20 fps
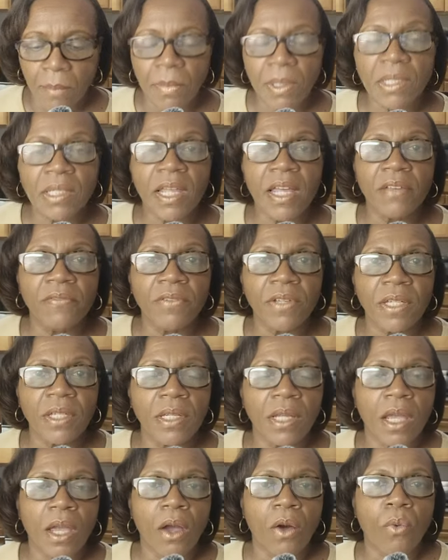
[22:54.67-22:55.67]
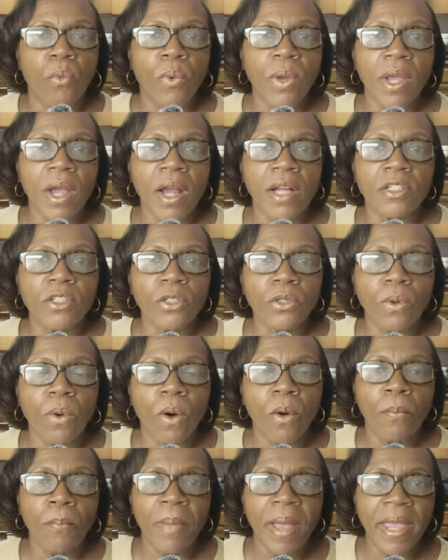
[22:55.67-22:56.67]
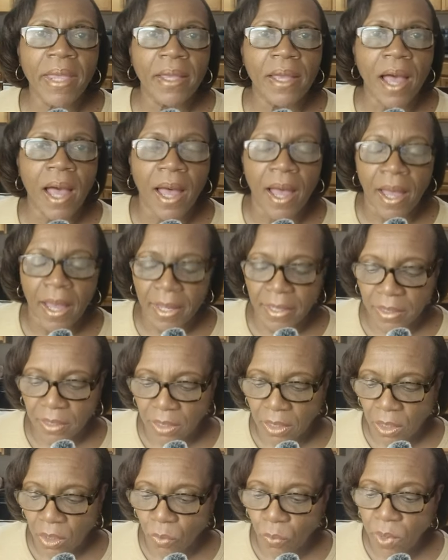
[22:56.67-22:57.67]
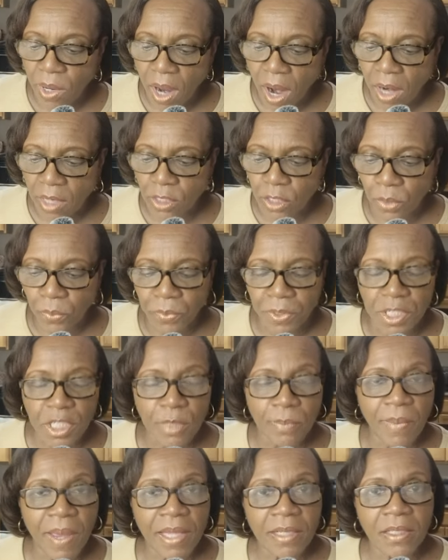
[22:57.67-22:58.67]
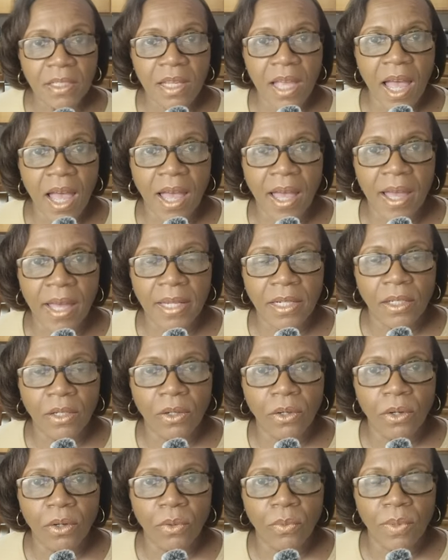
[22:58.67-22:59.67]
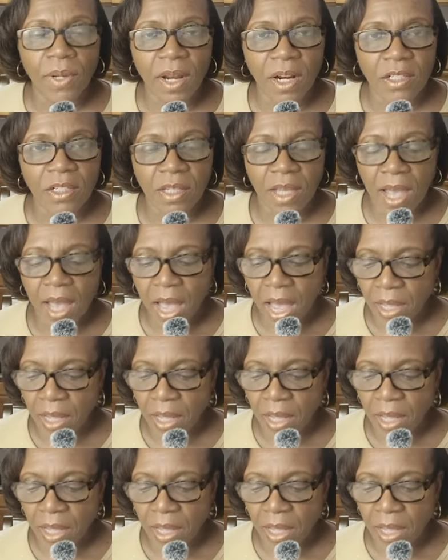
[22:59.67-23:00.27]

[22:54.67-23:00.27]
Beloved, we are to obey God, we are to respect God, we are to